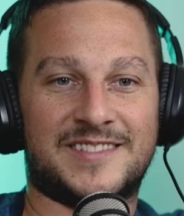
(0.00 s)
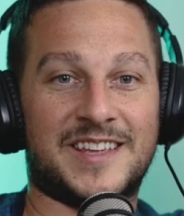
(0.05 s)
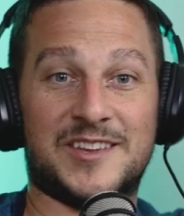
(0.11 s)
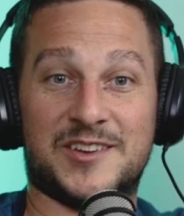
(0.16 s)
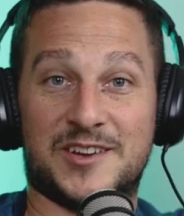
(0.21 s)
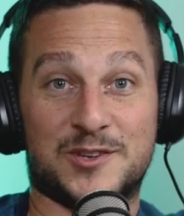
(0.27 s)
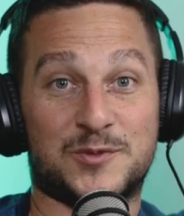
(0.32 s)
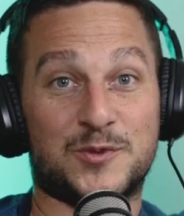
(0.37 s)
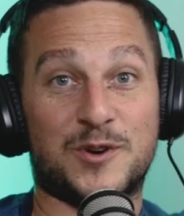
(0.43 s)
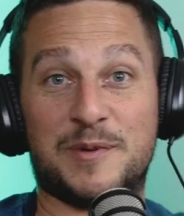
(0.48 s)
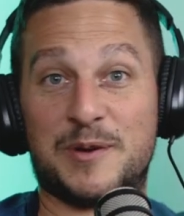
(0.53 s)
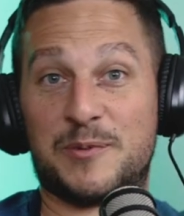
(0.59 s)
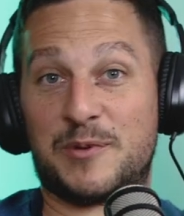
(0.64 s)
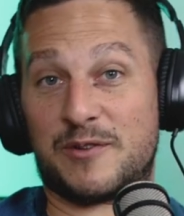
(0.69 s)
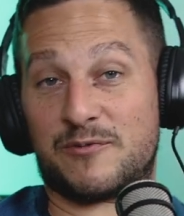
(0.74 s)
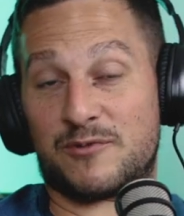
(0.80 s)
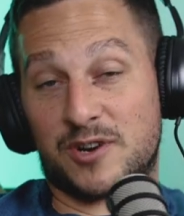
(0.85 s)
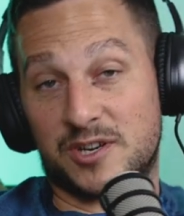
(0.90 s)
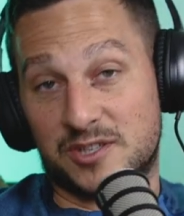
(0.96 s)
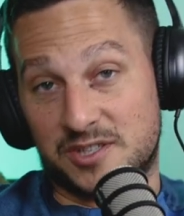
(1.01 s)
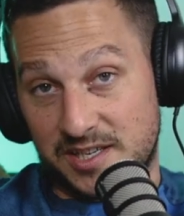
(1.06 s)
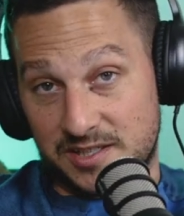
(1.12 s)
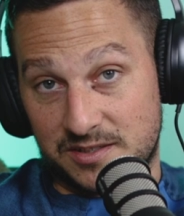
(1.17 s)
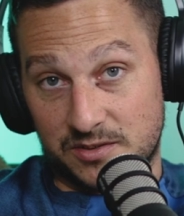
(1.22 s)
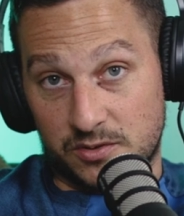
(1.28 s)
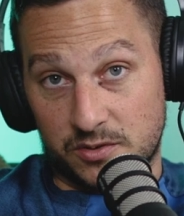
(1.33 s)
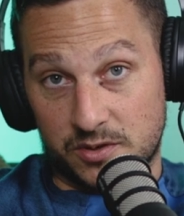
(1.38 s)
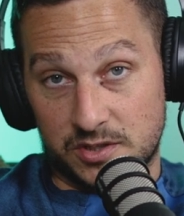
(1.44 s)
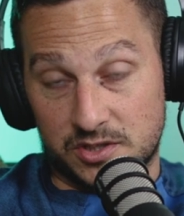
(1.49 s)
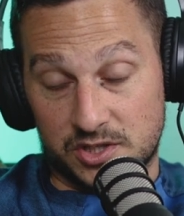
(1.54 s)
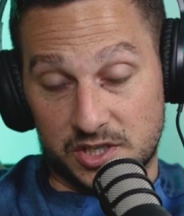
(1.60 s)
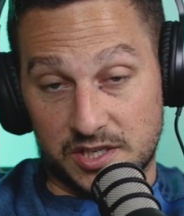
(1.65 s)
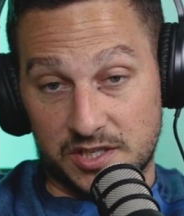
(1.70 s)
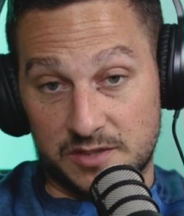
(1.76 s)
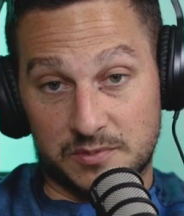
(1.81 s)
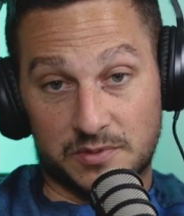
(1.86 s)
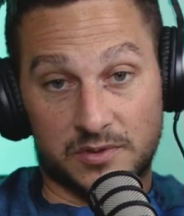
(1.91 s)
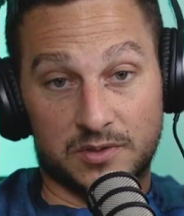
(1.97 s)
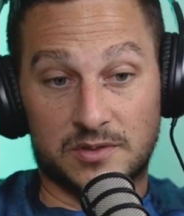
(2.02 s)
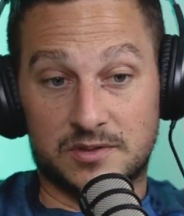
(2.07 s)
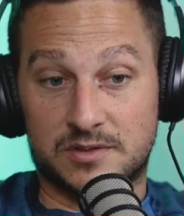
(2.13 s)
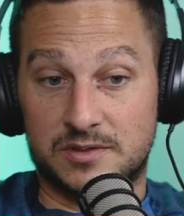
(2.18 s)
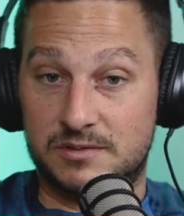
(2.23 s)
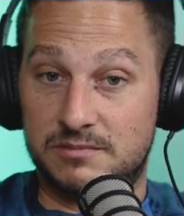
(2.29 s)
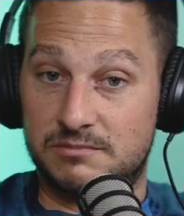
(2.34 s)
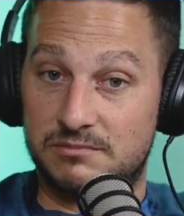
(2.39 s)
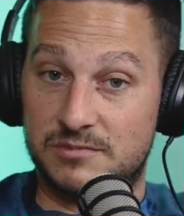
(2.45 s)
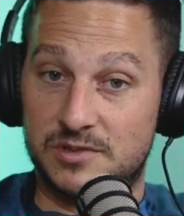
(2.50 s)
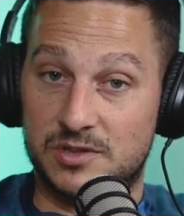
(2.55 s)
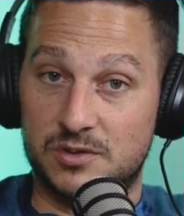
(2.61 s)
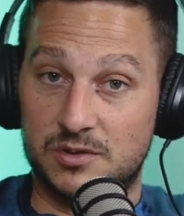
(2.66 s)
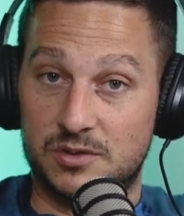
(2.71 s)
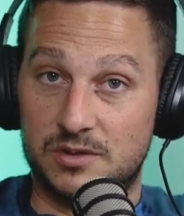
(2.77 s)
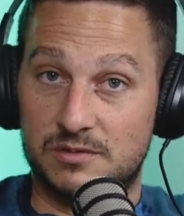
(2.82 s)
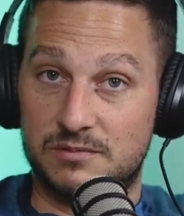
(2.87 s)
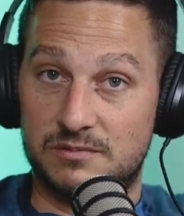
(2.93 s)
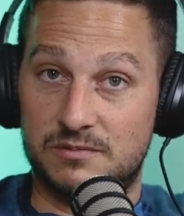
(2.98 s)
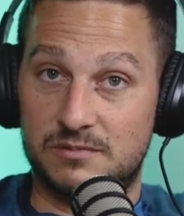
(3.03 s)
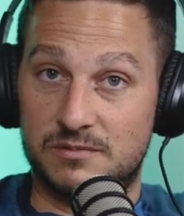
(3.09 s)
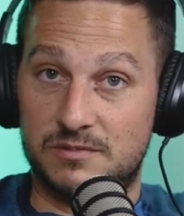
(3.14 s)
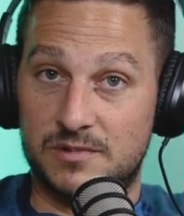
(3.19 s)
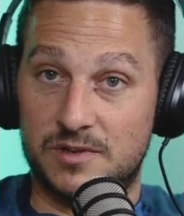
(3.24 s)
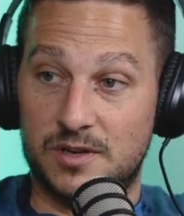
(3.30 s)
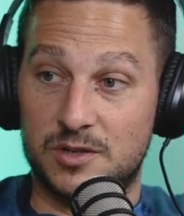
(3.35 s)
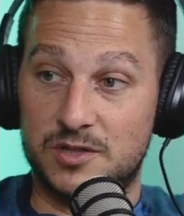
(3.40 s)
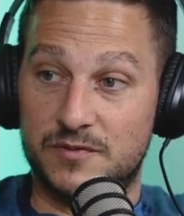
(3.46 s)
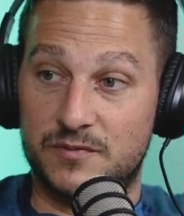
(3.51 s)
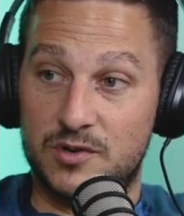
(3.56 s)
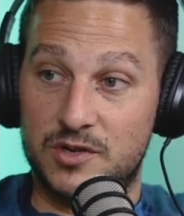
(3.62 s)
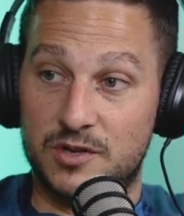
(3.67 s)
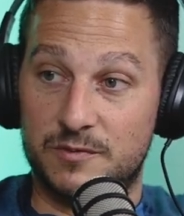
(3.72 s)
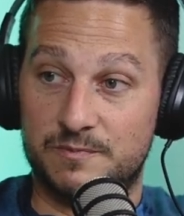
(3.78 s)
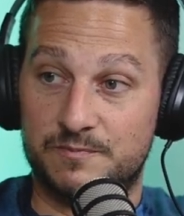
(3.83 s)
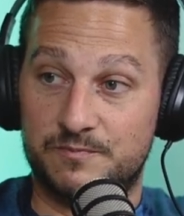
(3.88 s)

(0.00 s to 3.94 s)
There you go. That's why people have rice cake and cottage cheese, because it's got loads of volume.